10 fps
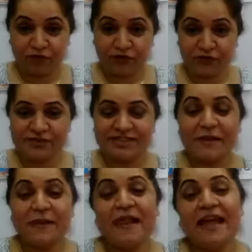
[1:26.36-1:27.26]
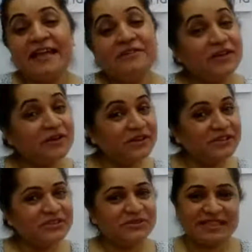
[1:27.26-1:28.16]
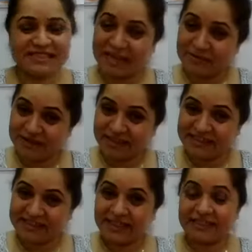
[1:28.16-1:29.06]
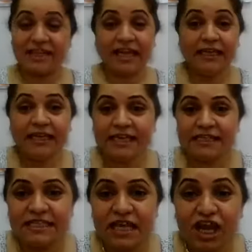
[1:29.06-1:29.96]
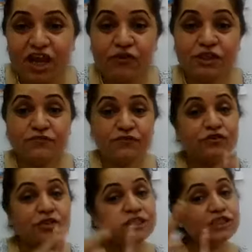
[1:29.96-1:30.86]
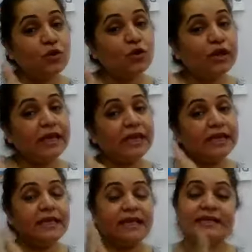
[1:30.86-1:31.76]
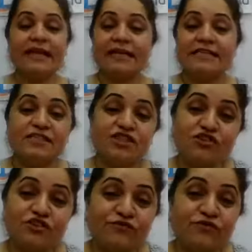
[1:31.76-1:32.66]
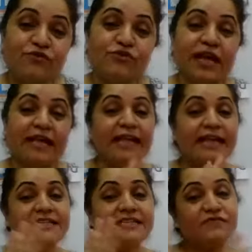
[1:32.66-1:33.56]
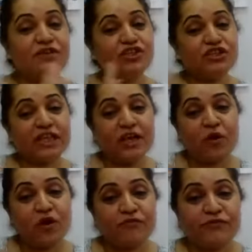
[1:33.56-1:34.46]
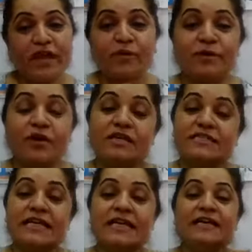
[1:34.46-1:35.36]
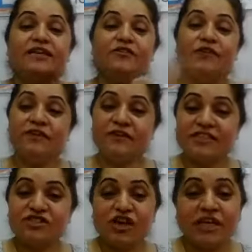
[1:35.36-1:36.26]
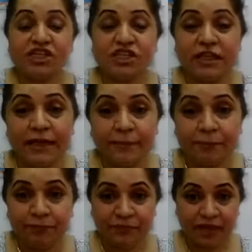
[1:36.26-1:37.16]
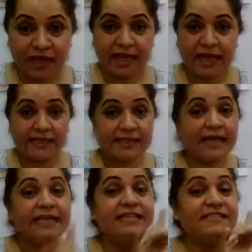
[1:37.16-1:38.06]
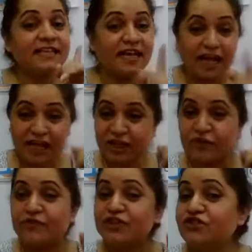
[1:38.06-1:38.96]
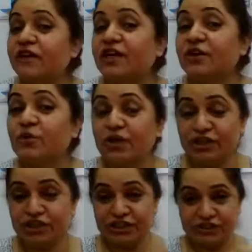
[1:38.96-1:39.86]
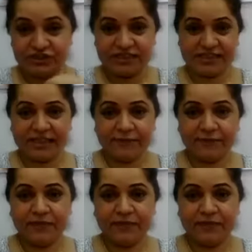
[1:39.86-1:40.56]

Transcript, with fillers: fruit and we are going to do the same color today. So any guess which fruit is going? That is a citrus fruit and that's finishing off now because the weather is changing and that is the color which we are going to do today.